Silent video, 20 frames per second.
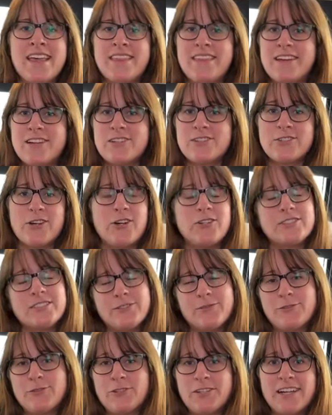There's all
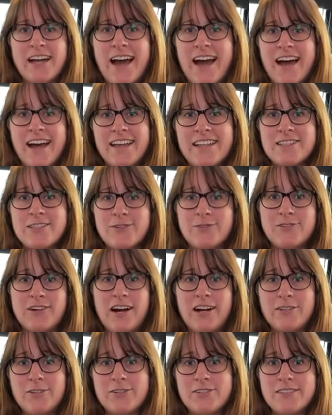different kinds of
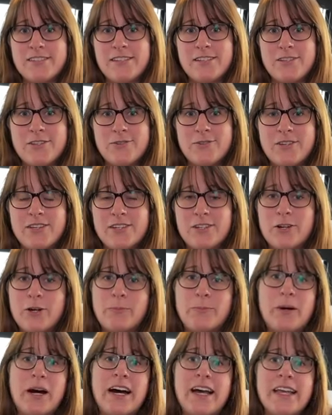colors that you can
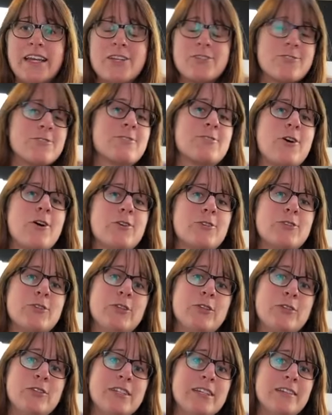combine. Just talk to
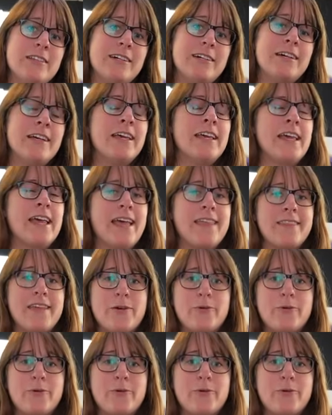your dealer and they